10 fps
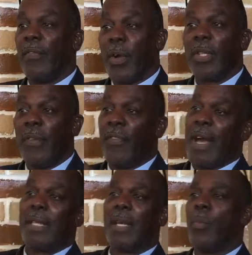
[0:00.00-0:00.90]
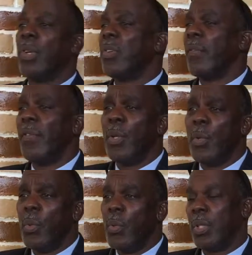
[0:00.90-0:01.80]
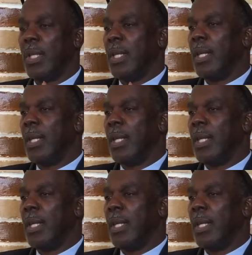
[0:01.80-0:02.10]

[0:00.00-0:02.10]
First, he finds out, what's your views